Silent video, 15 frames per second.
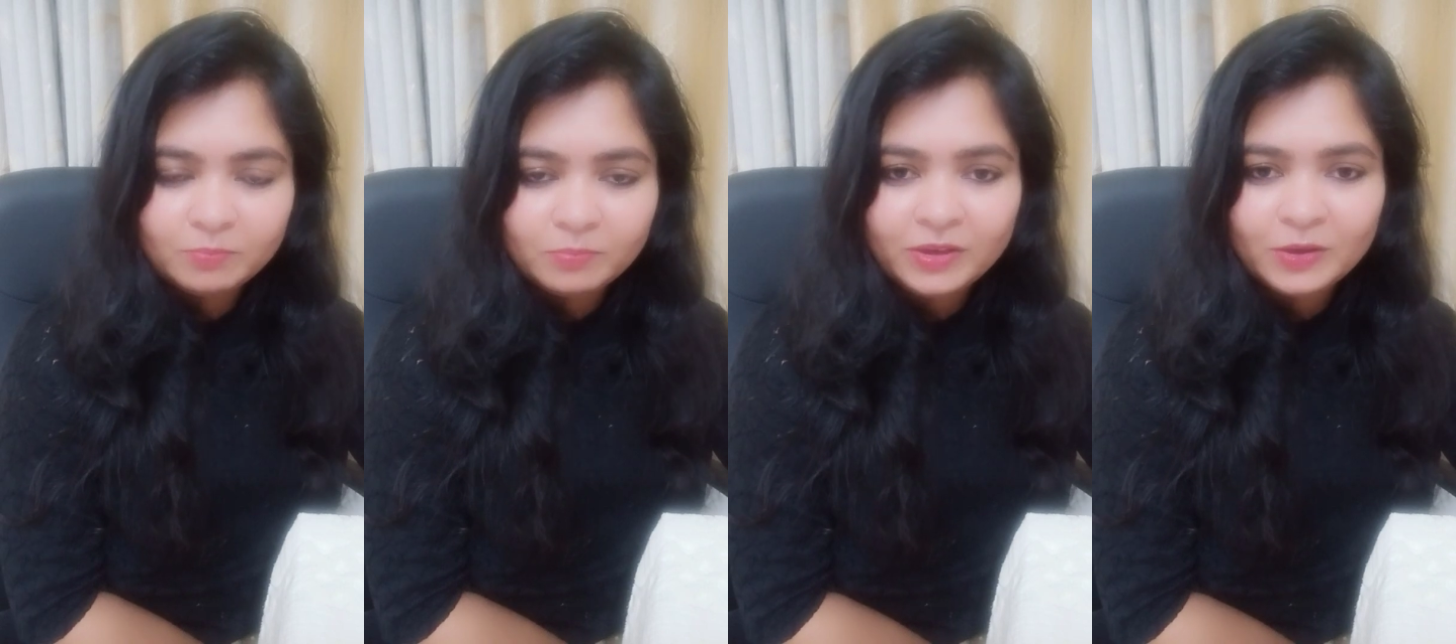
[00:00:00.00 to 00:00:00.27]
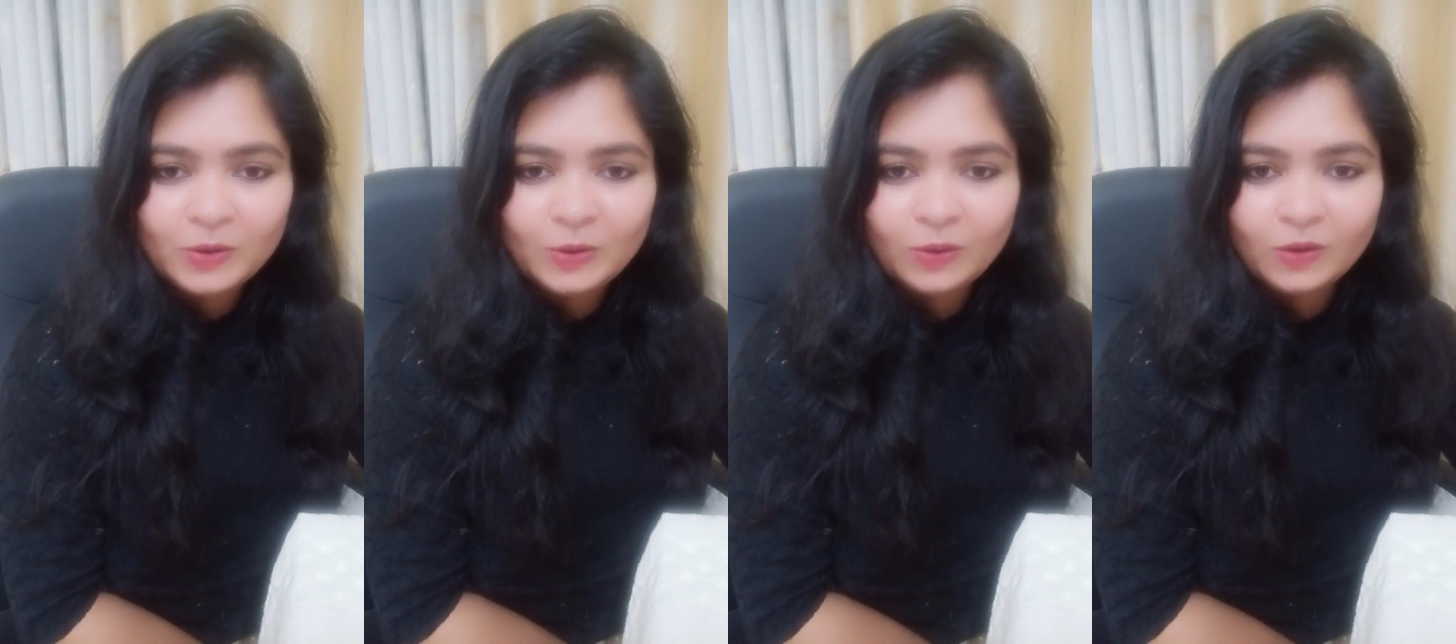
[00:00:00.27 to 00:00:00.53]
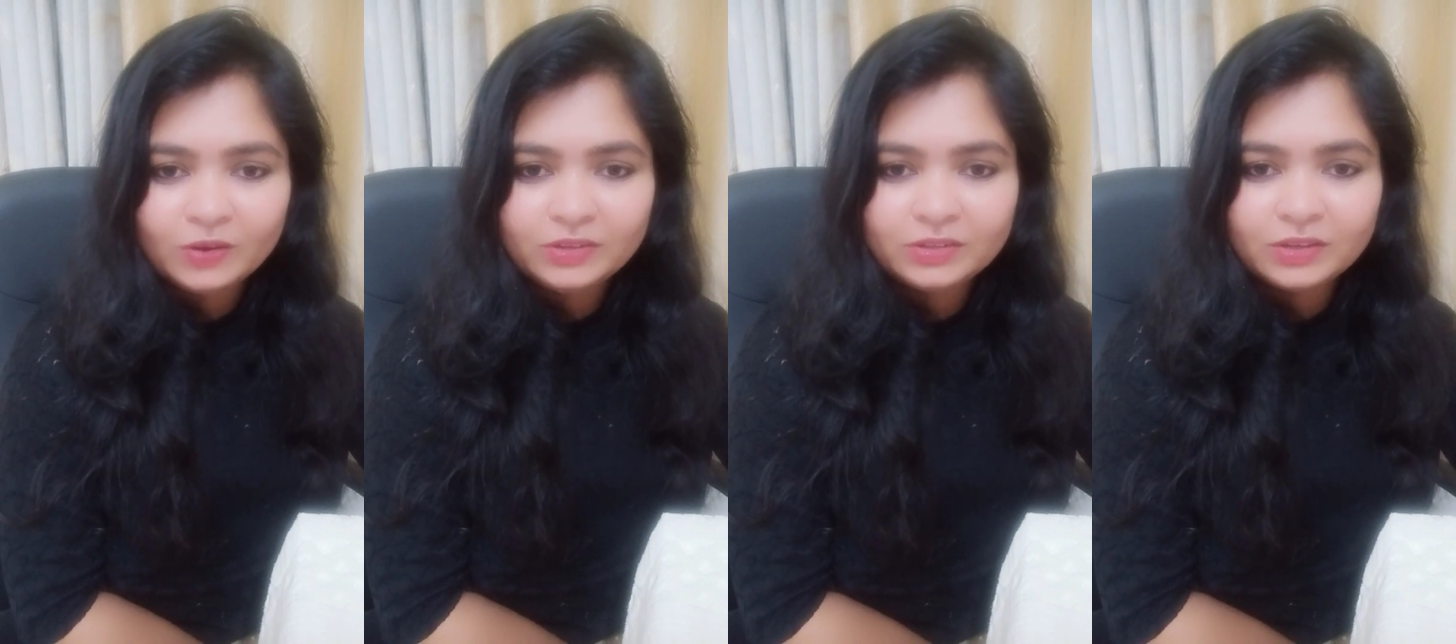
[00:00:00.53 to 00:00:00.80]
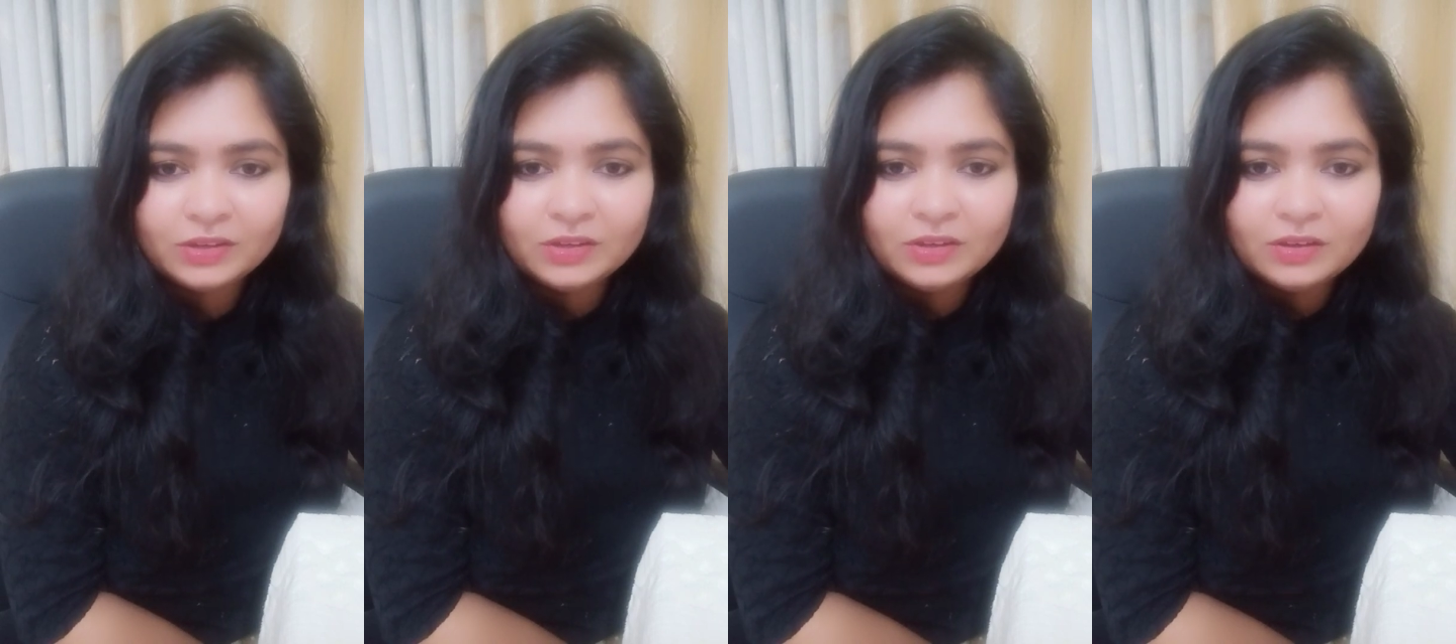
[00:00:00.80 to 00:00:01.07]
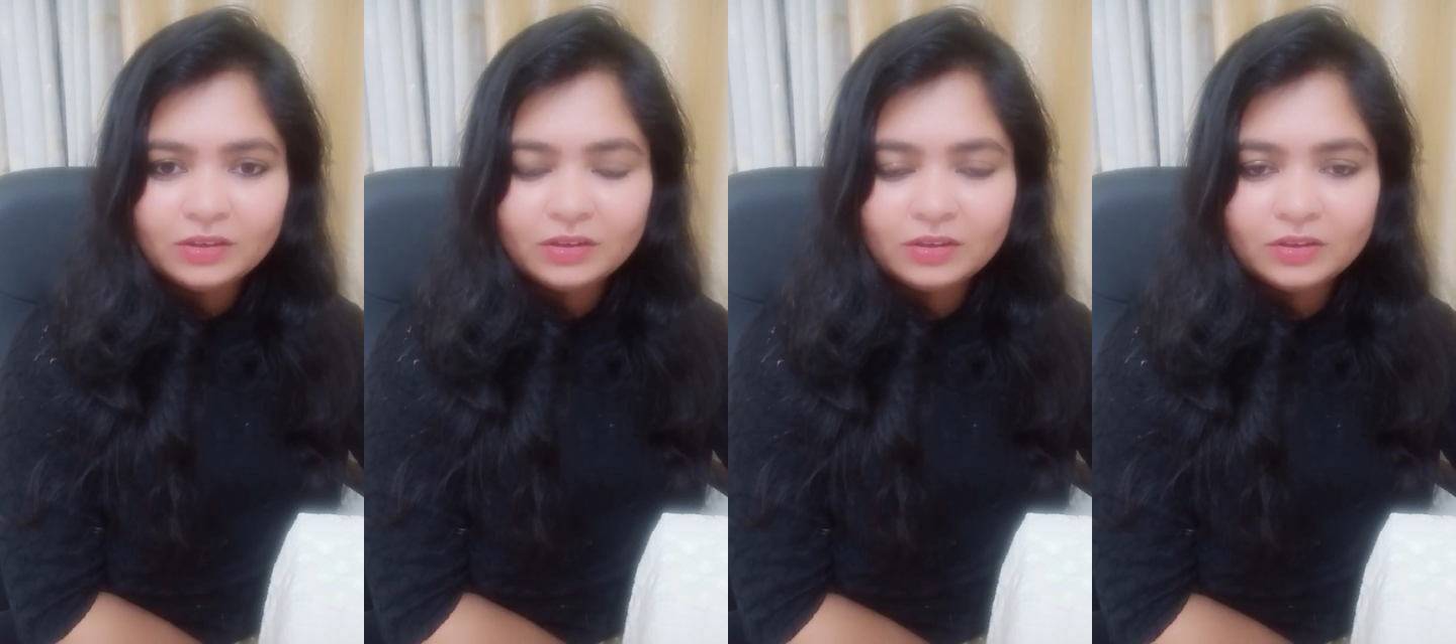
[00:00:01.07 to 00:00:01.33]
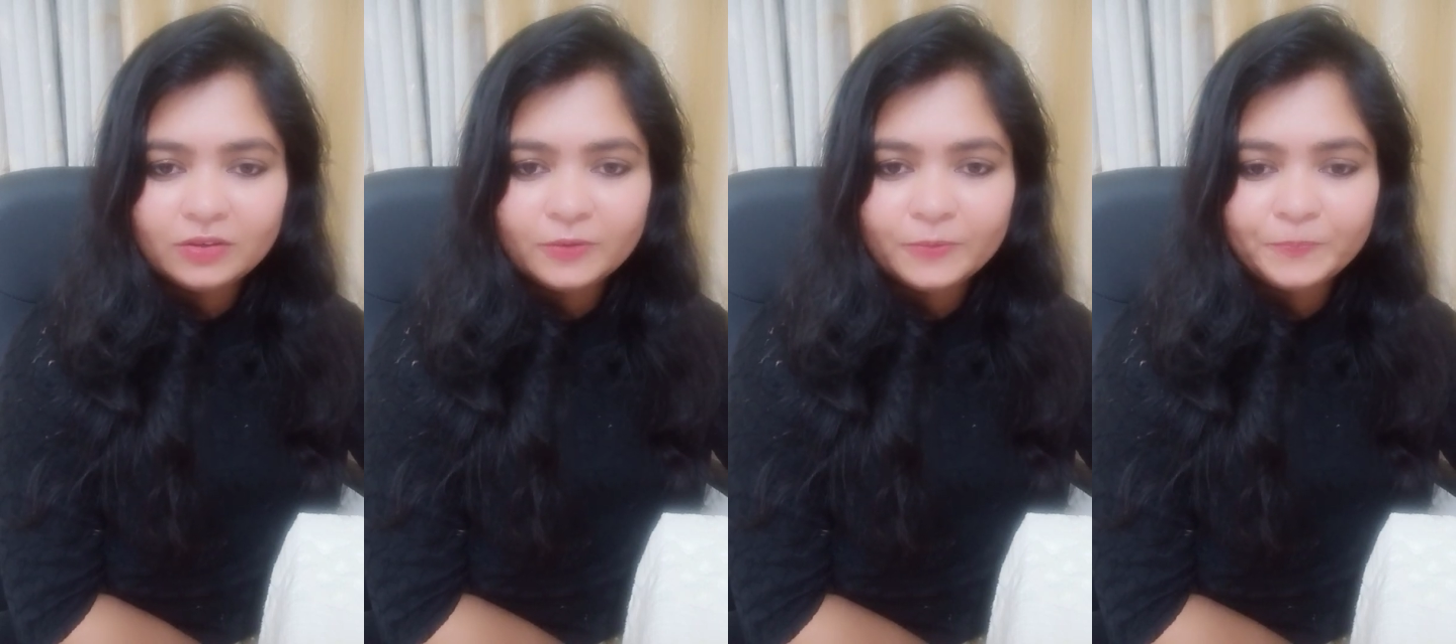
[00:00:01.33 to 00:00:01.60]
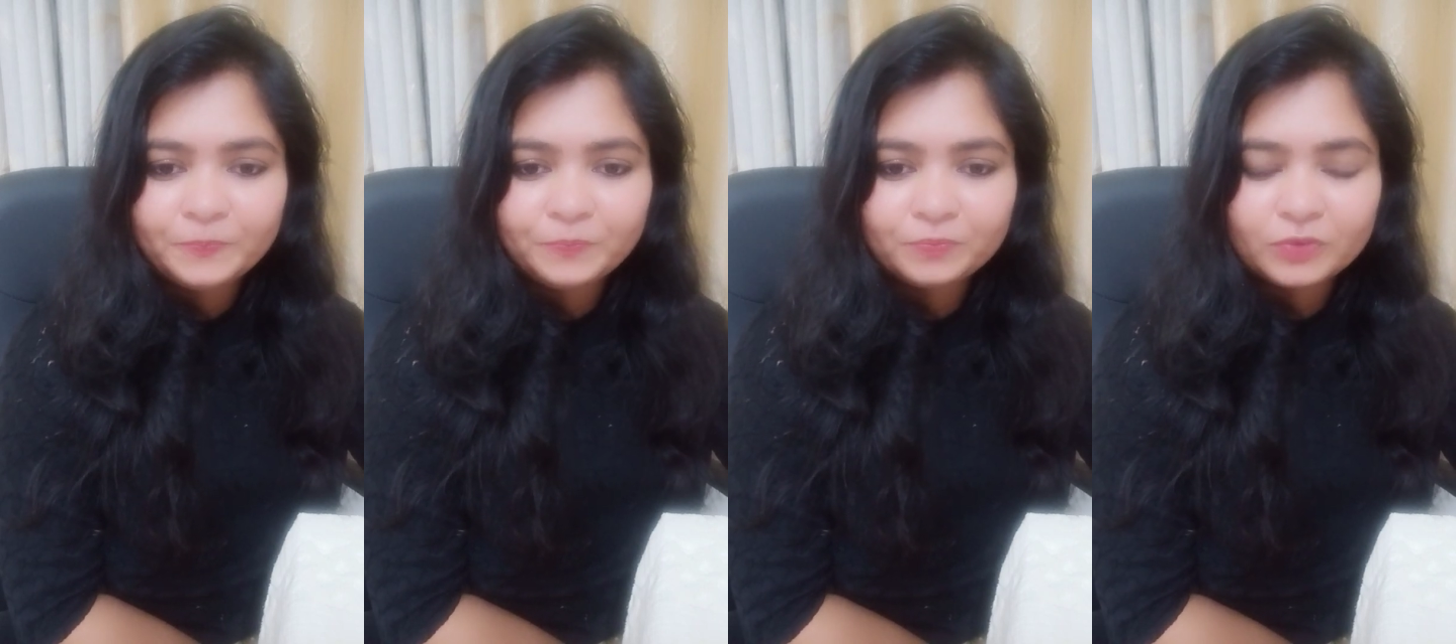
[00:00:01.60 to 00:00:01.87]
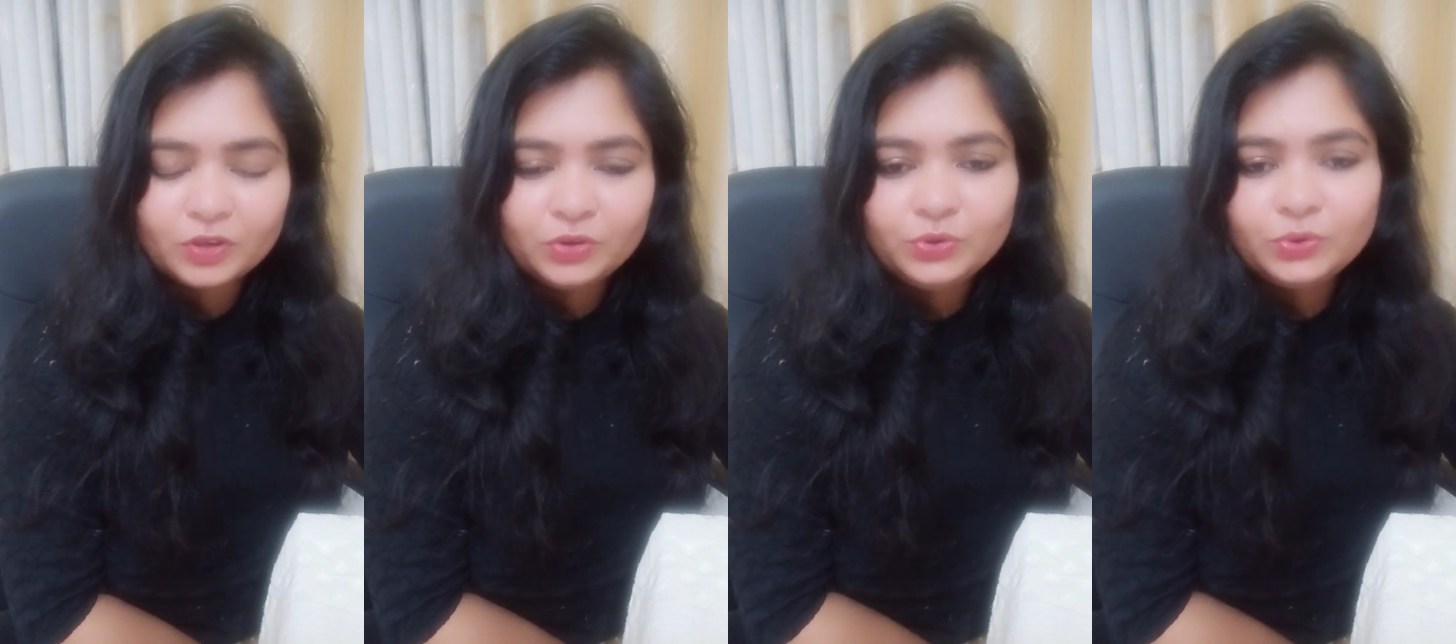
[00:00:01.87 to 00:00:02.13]
me a lot
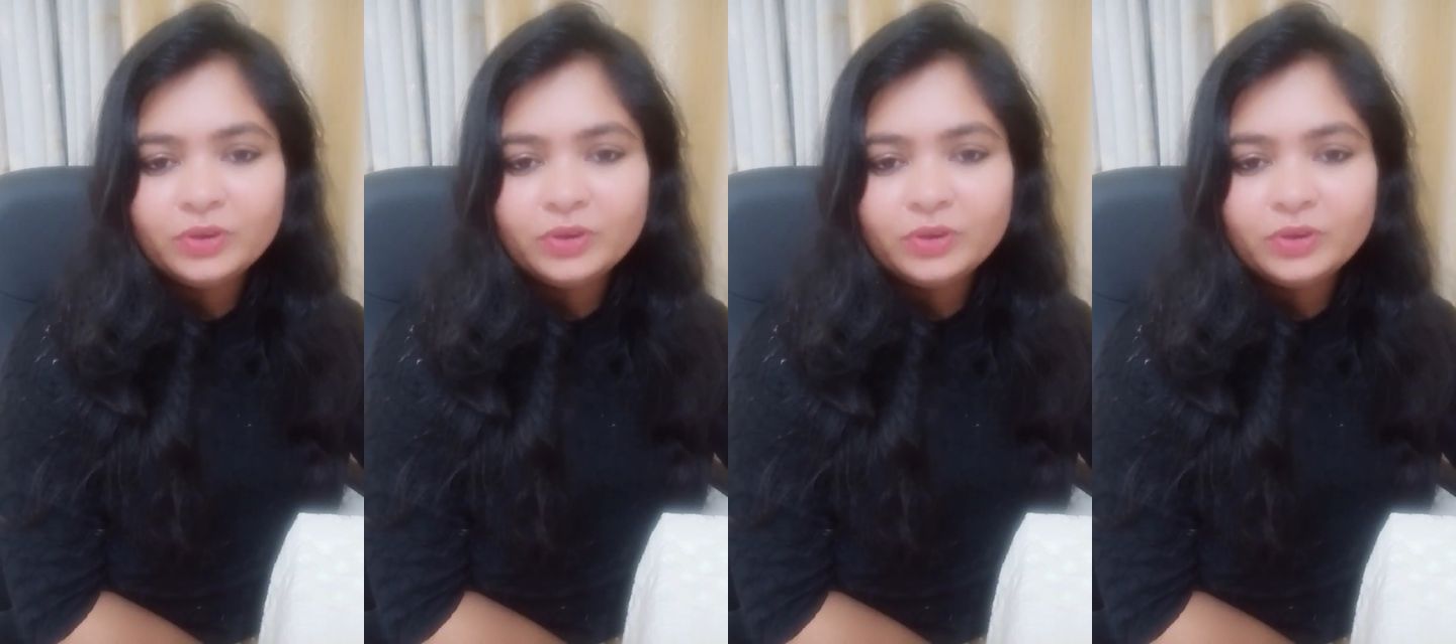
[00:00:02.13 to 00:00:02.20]
to